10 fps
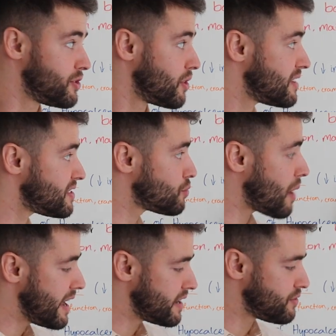So this is
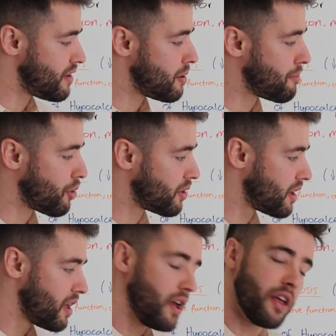why it is very
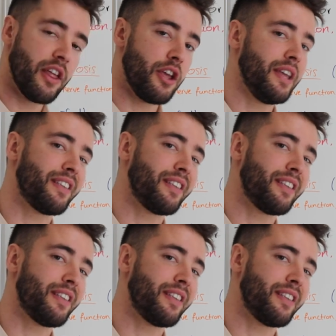important that you